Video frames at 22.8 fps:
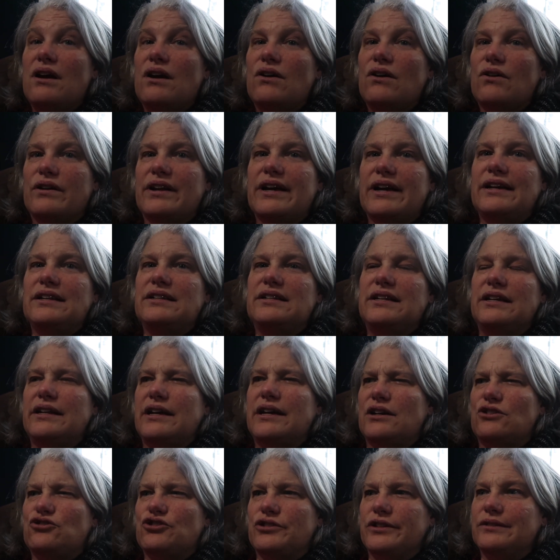Or 19,
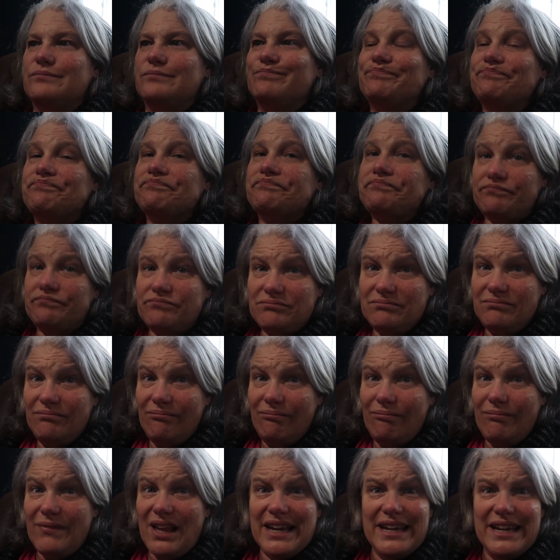actually.
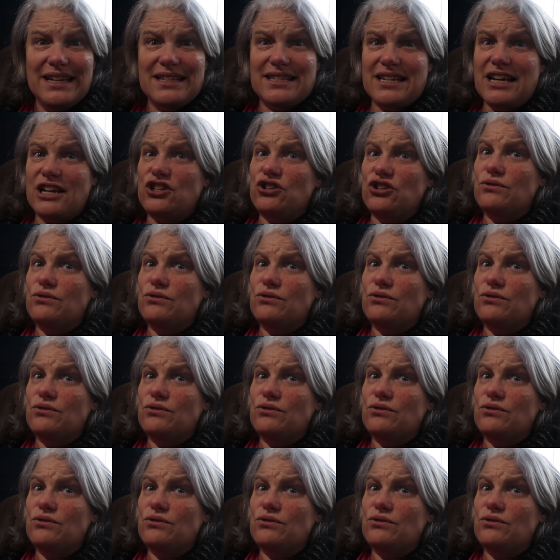He said,